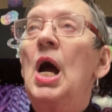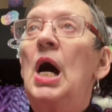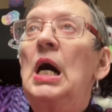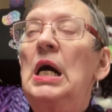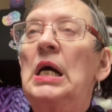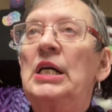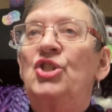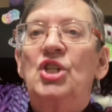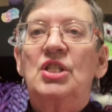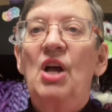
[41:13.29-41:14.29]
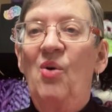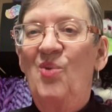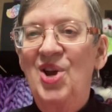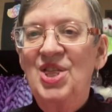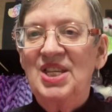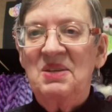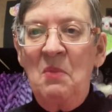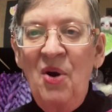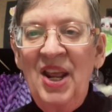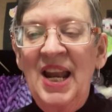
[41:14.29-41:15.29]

I just saw one this morning.